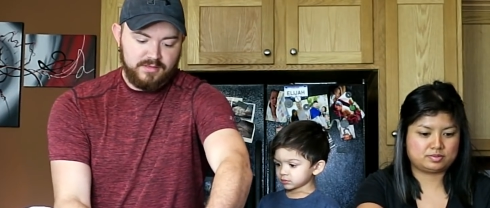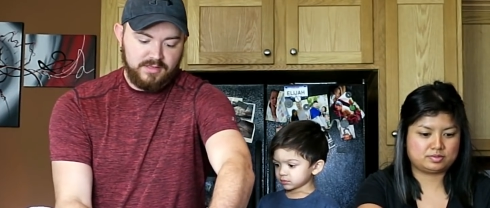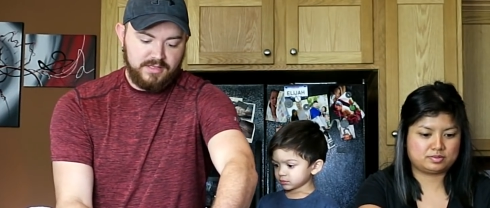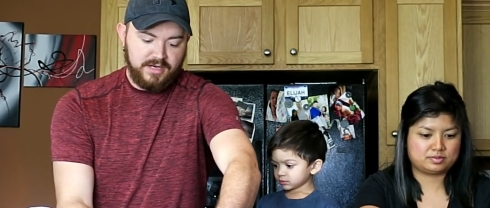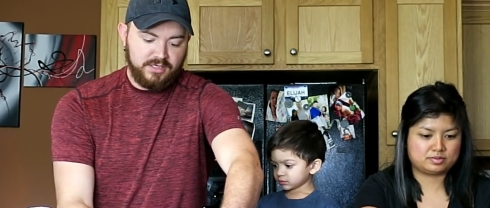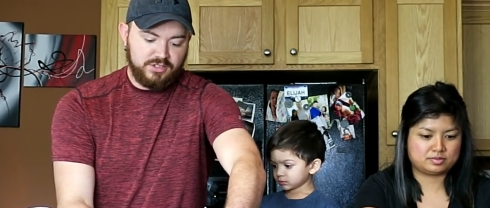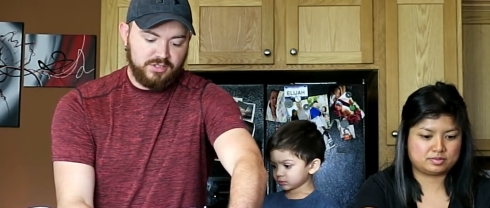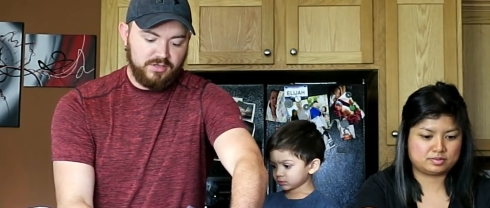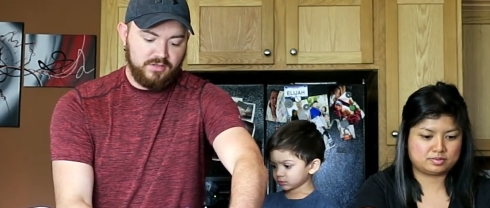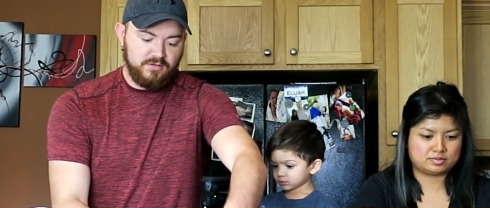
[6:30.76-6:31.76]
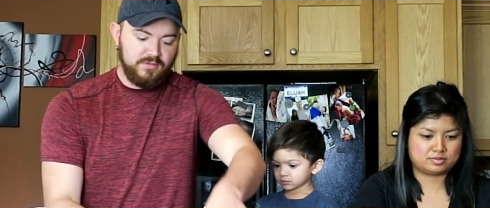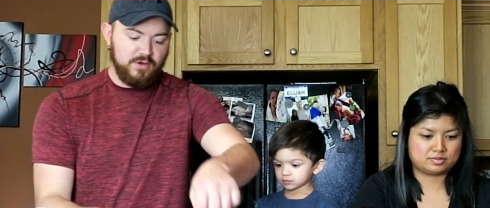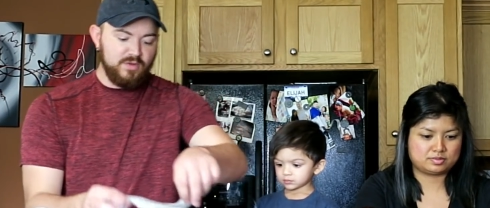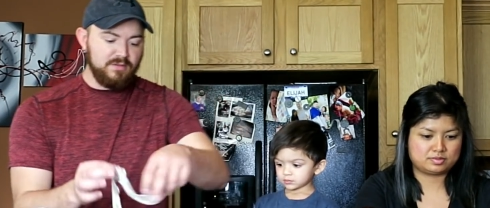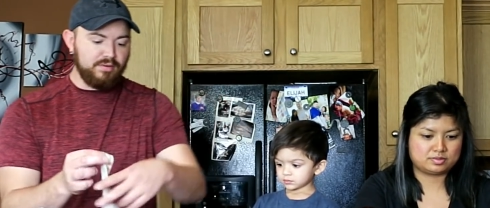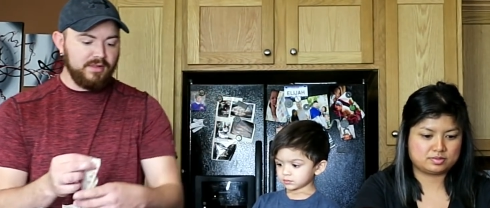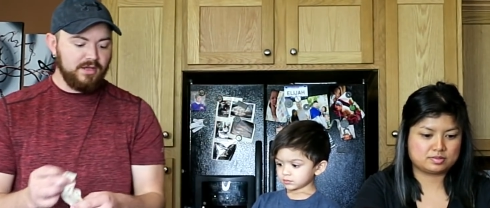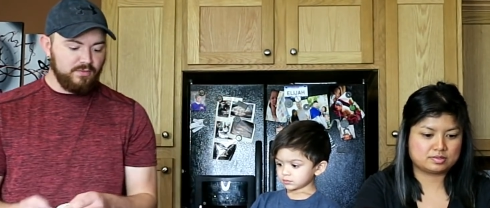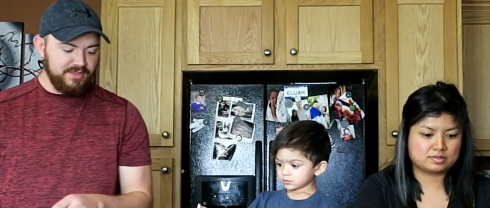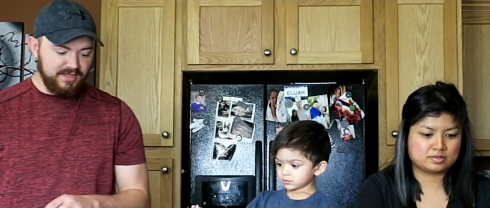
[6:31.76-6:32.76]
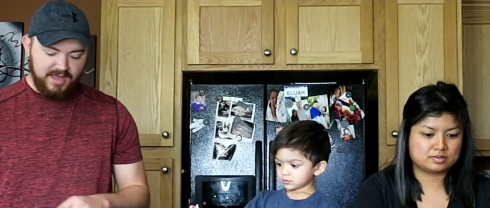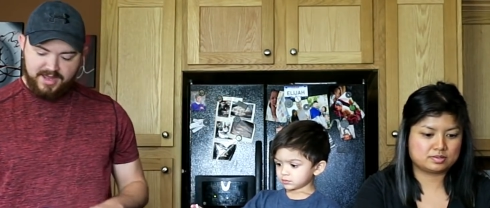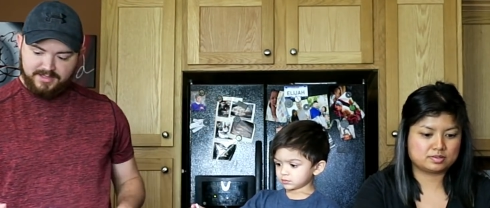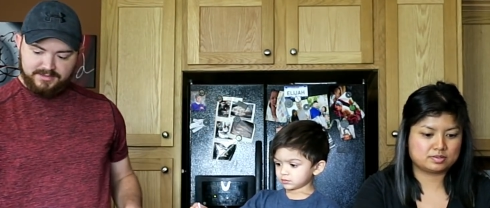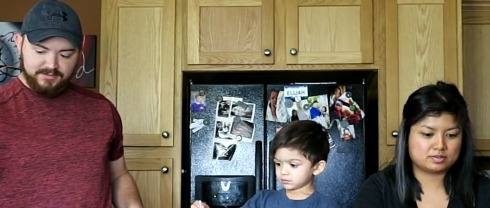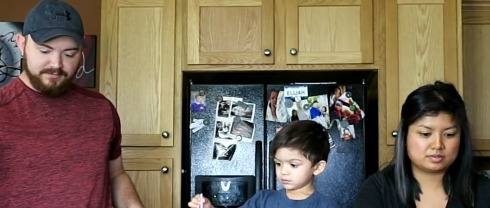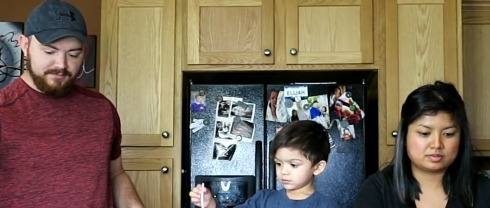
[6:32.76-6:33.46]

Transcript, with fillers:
Speaker 1: And then I can show you that we can play with the gas.